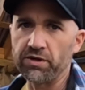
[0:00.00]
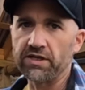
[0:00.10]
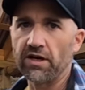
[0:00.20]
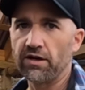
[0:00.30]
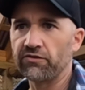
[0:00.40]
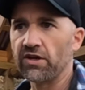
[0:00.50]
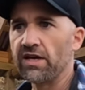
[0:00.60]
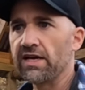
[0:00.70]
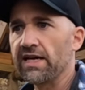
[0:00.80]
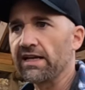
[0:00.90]
because
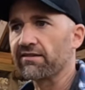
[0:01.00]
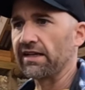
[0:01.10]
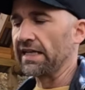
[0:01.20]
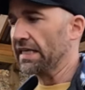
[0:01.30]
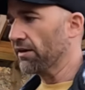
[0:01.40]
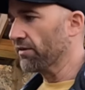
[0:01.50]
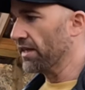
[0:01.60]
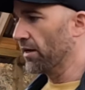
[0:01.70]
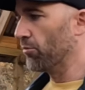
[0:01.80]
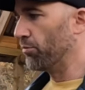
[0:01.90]
it's gonna give you
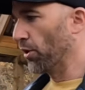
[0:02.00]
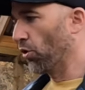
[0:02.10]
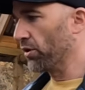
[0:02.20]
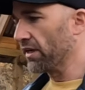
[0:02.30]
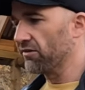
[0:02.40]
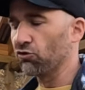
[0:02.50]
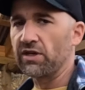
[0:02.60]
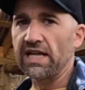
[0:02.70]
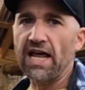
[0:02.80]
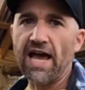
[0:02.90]
the ability to
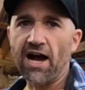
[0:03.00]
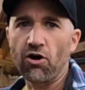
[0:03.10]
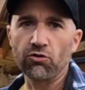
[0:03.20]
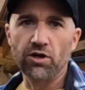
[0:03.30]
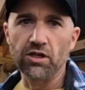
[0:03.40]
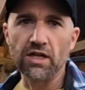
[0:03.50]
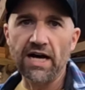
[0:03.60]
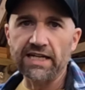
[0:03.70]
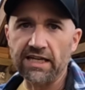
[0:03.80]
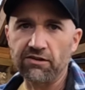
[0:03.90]
get out a
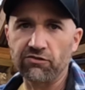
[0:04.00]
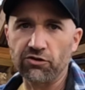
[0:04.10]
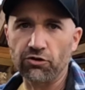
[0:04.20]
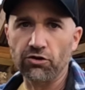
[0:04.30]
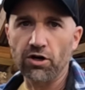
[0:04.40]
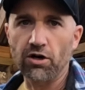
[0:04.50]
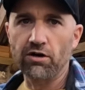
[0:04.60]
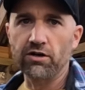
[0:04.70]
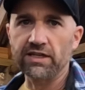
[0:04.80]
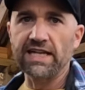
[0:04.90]
lot easier,
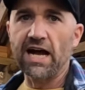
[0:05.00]
get